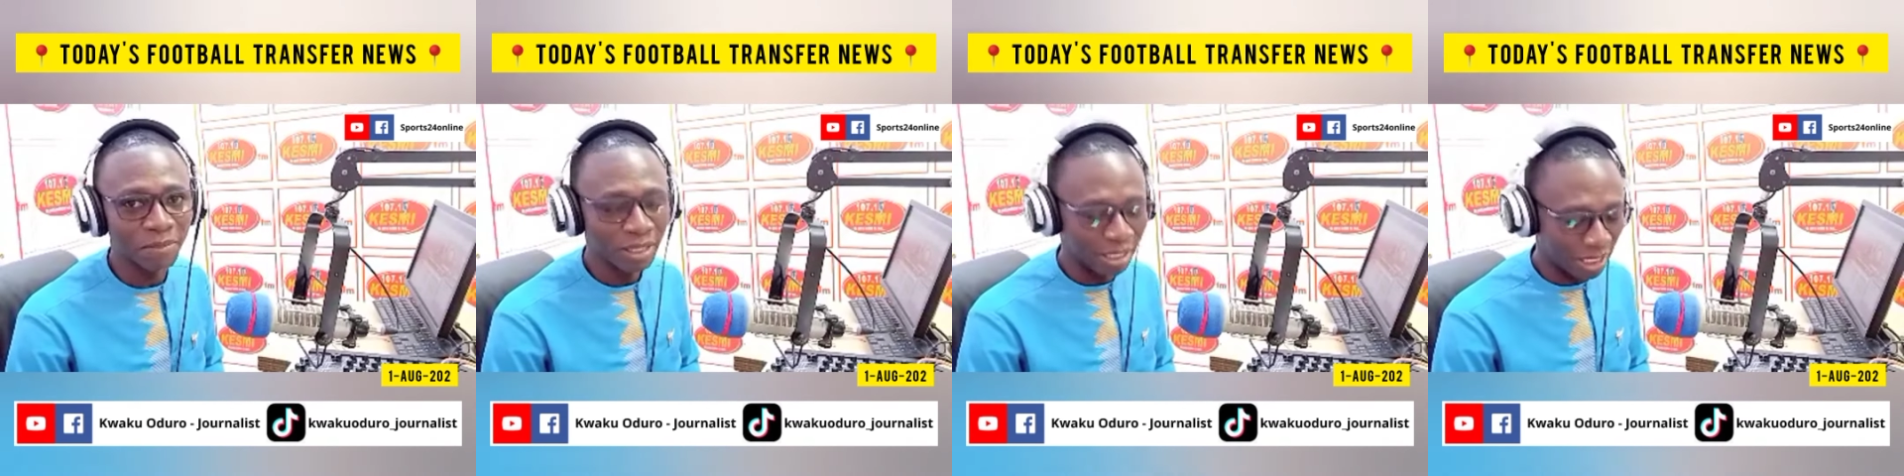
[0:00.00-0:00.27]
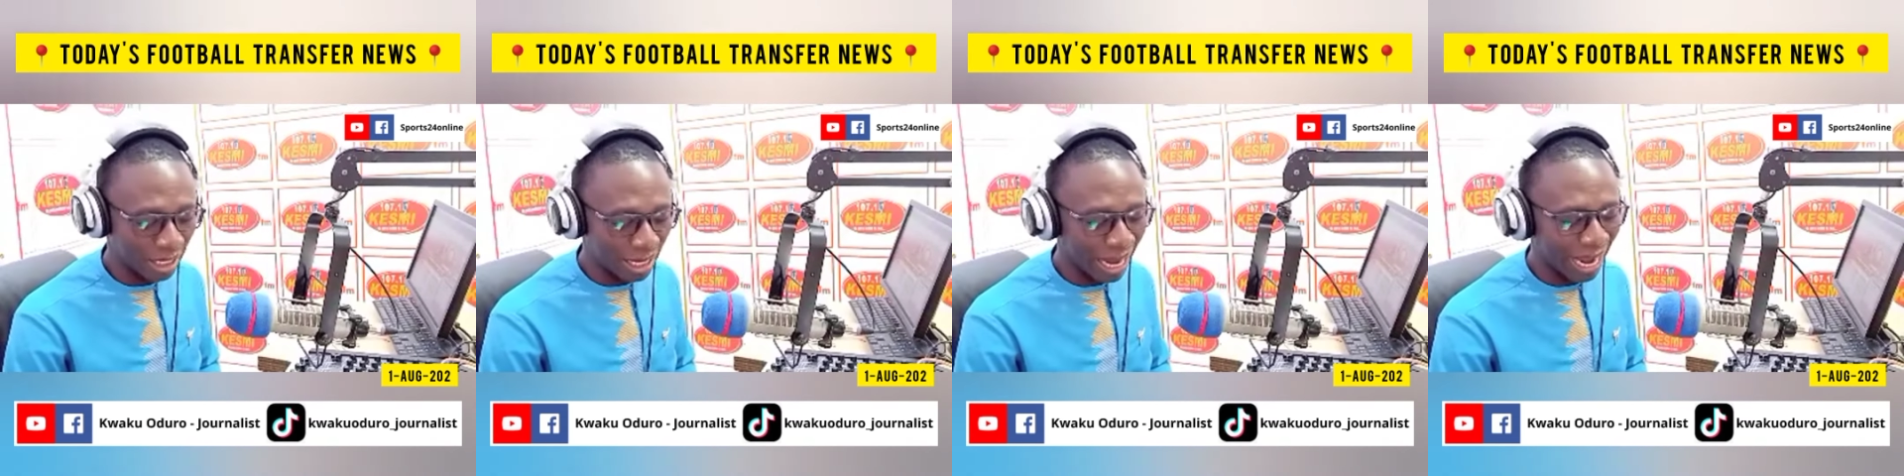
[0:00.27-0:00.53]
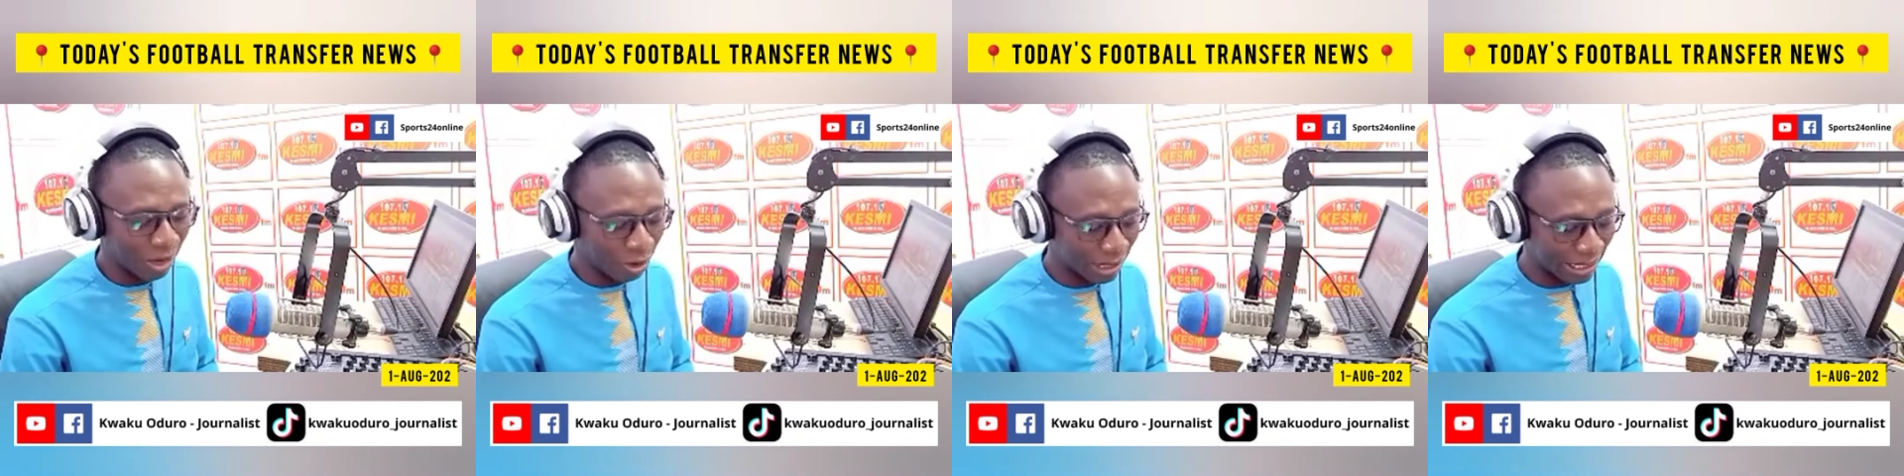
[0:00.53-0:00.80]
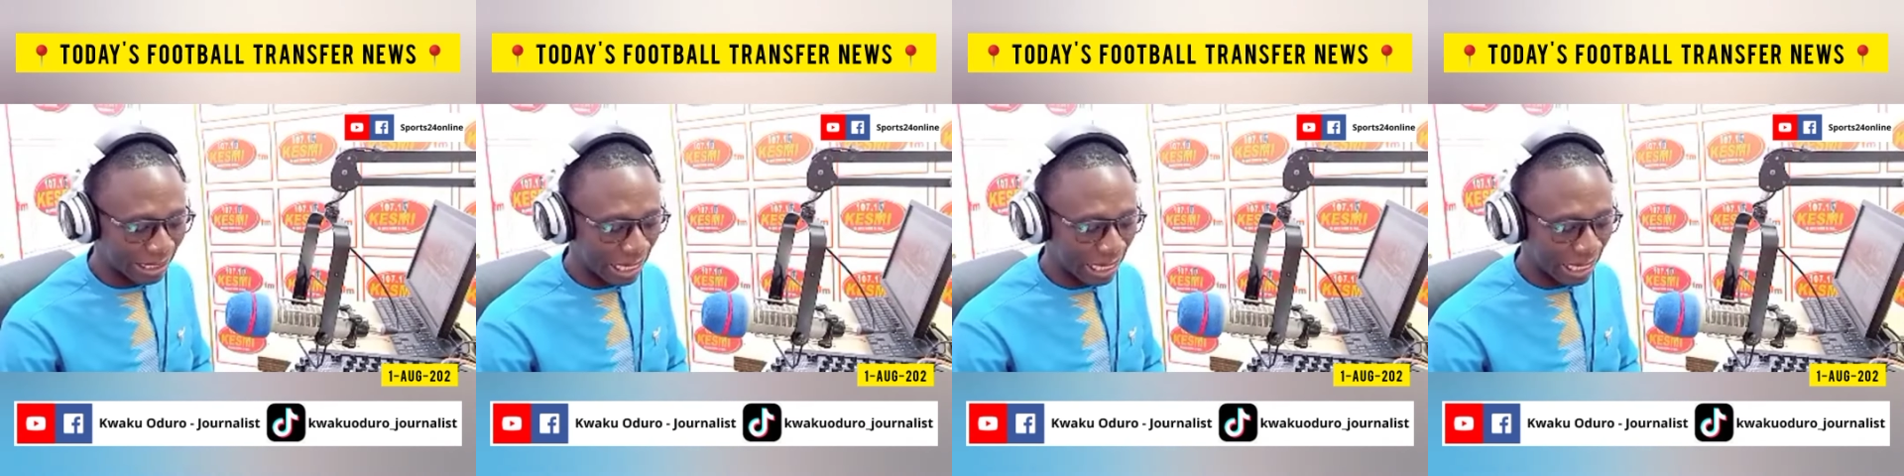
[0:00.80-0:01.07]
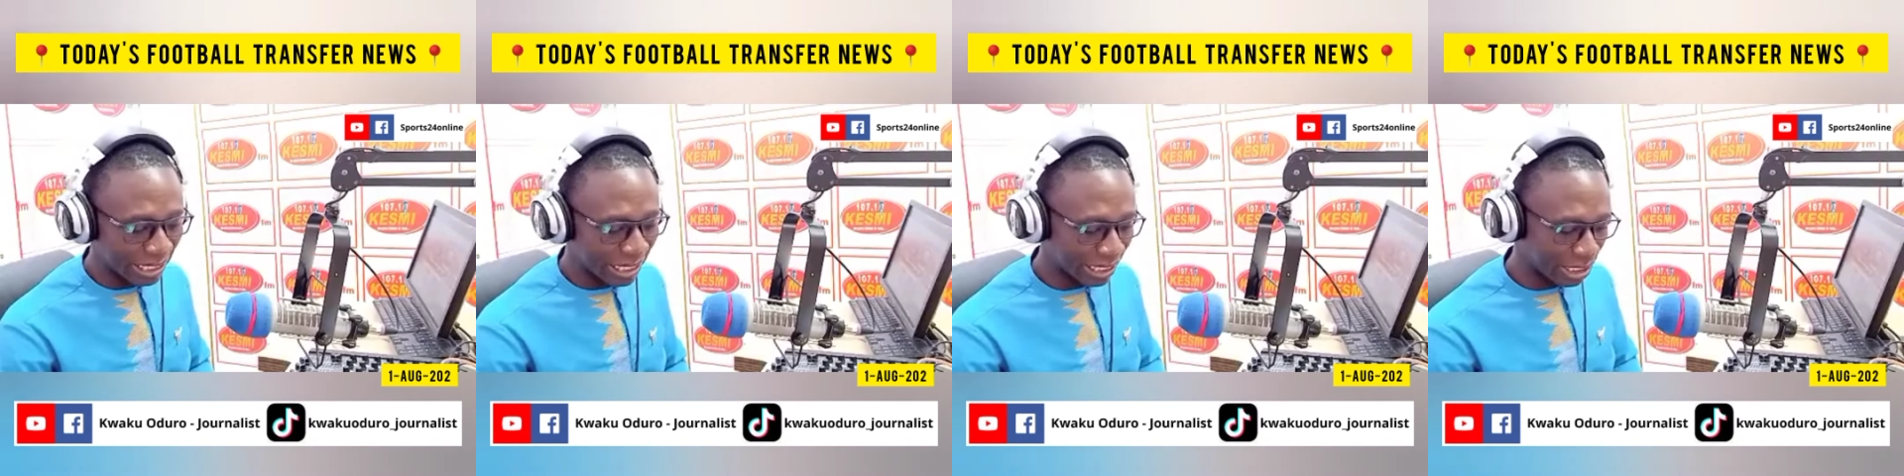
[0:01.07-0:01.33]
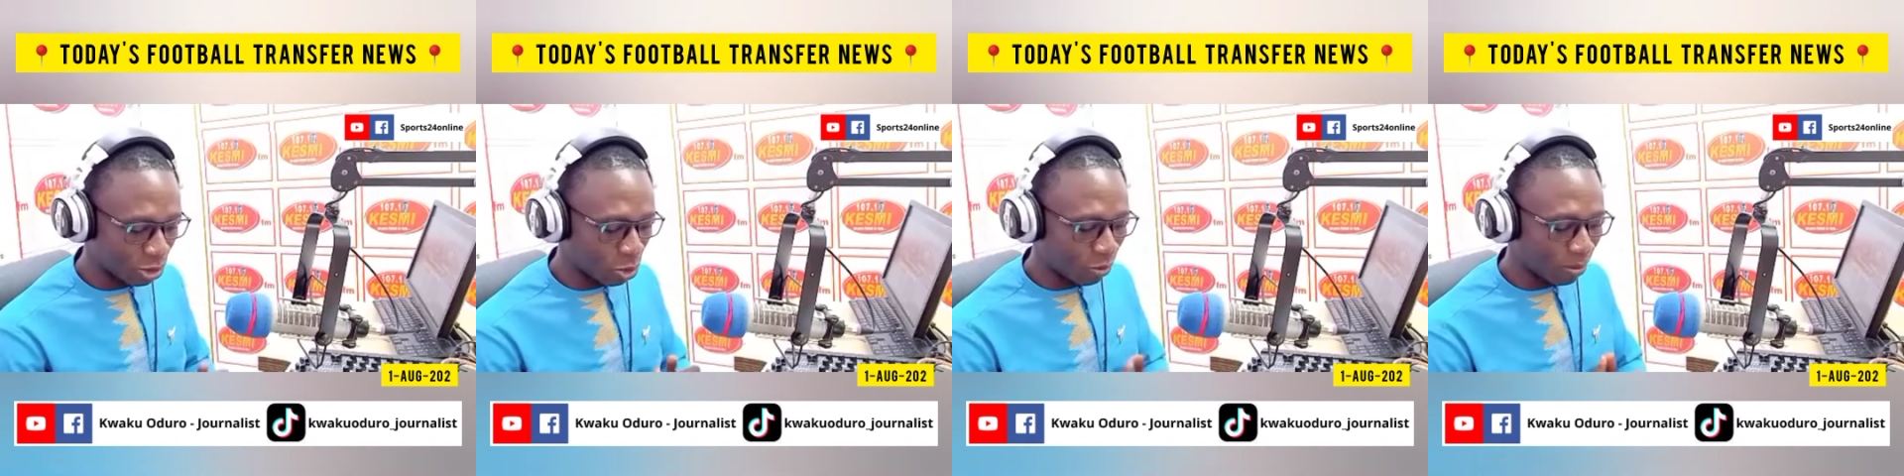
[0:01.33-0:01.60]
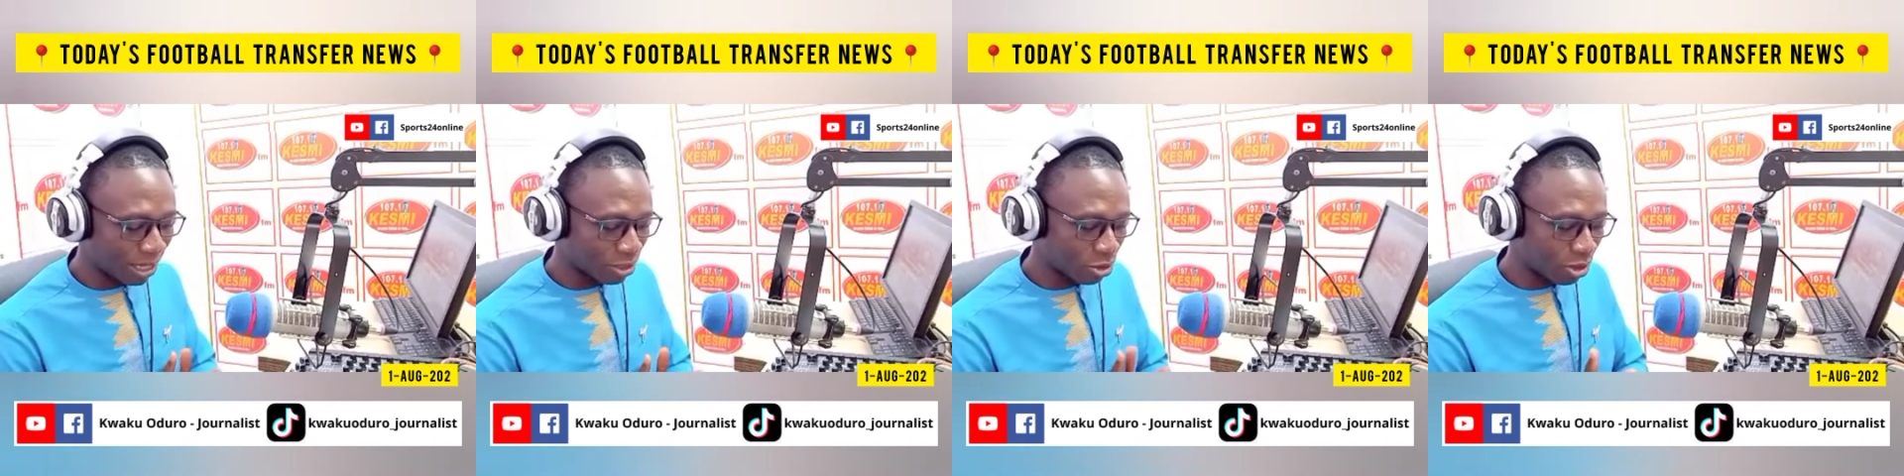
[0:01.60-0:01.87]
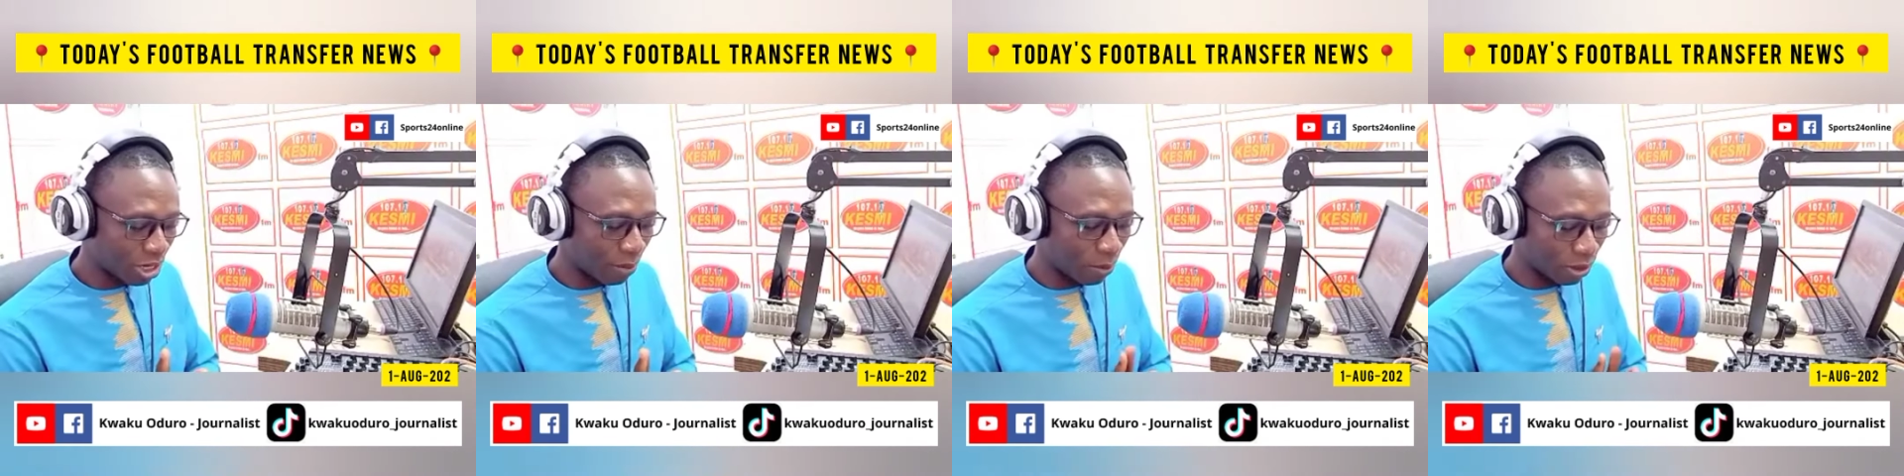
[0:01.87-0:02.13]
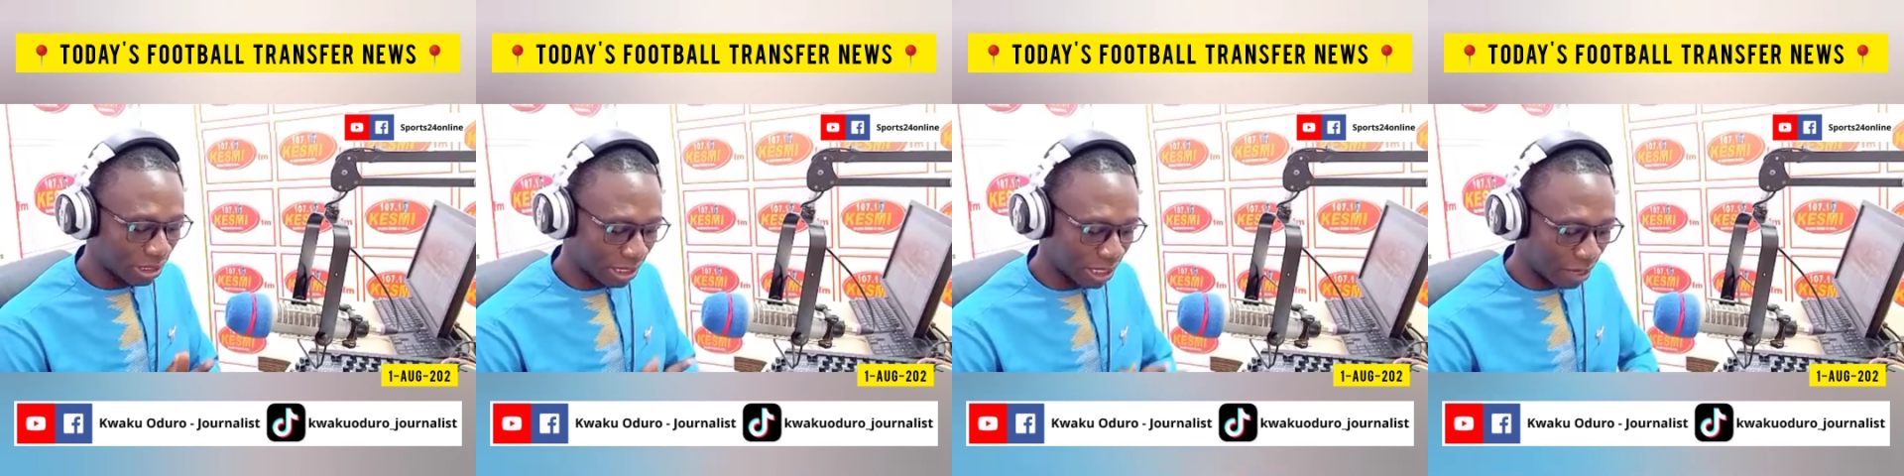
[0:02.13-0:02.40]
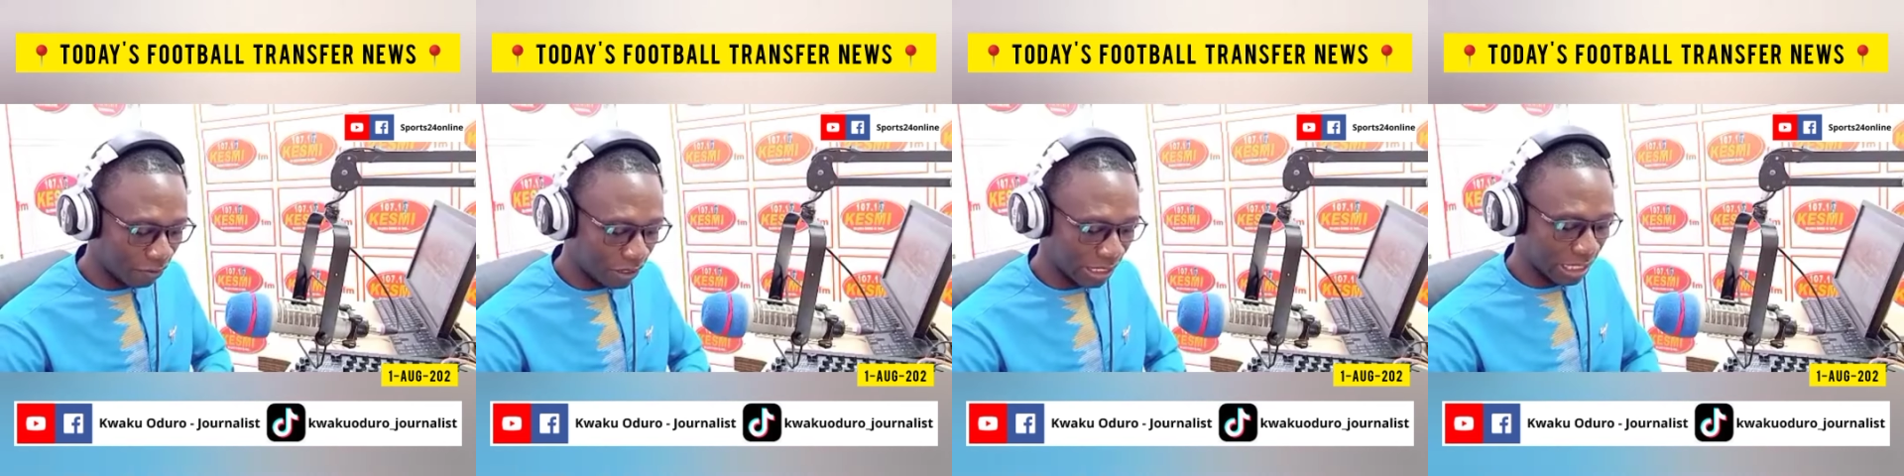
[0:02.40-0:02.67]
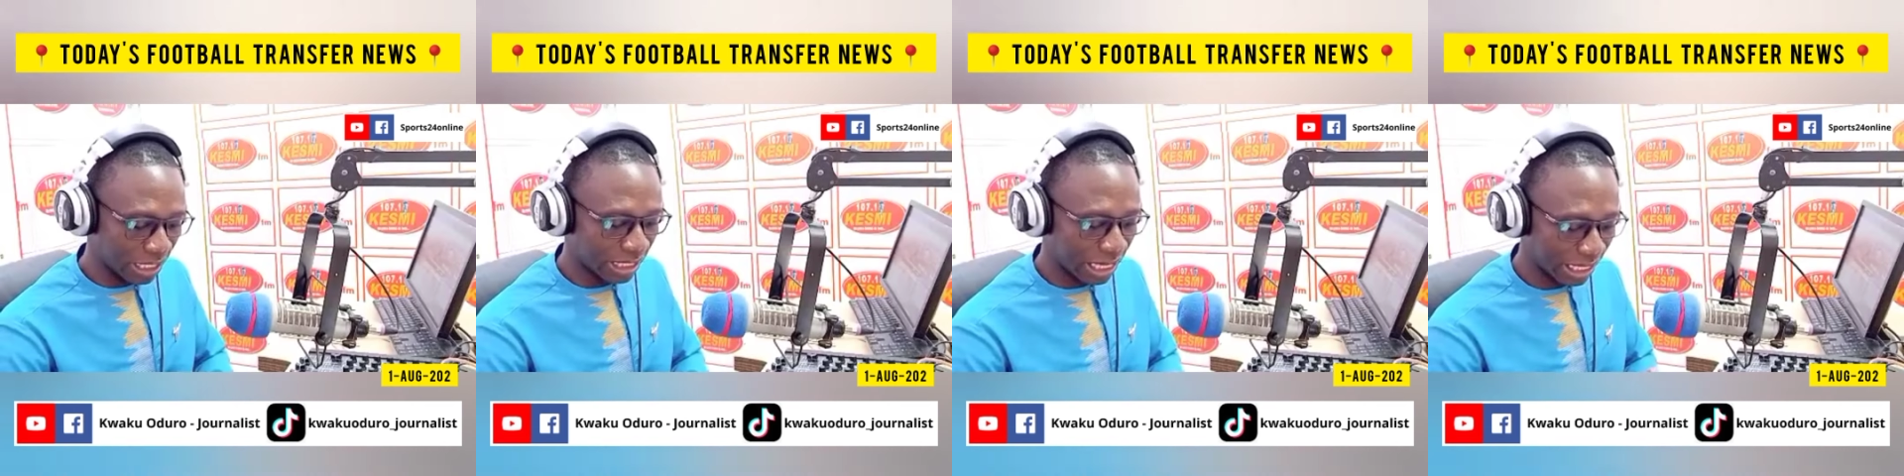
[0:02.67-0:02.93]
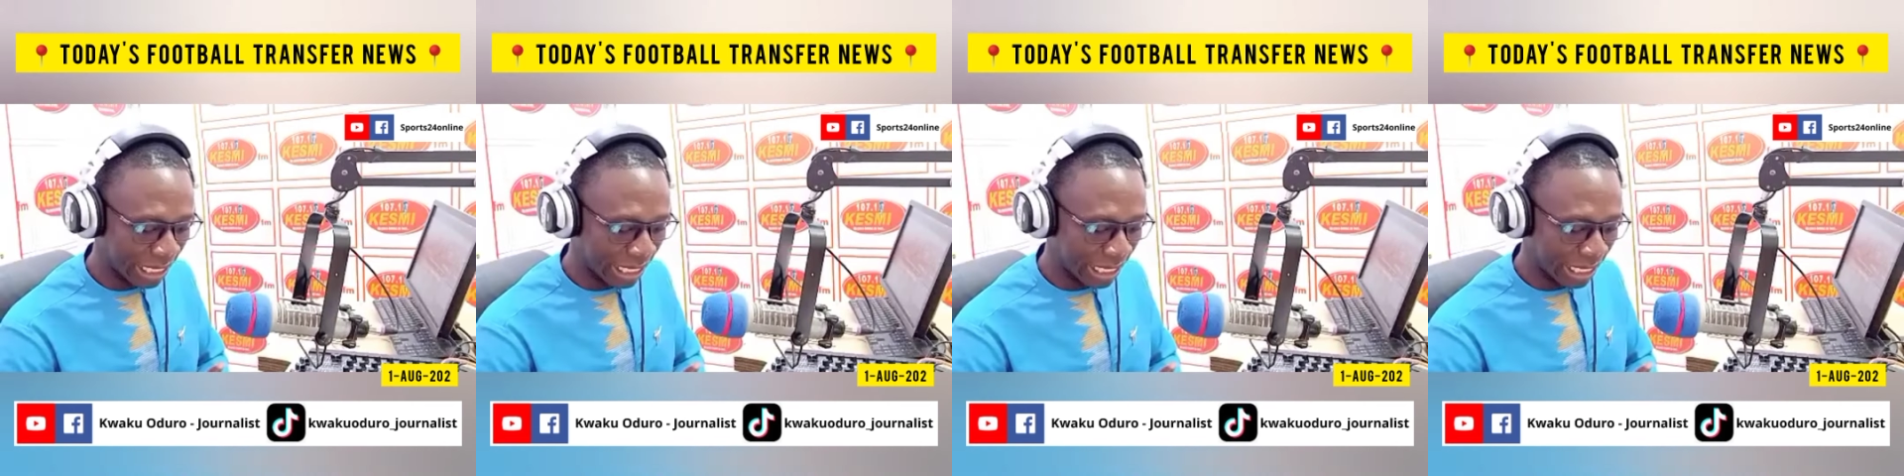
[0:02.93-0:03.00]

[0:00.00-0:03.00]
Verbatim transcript: they are not done yet. So Barcelona boss Xavi says that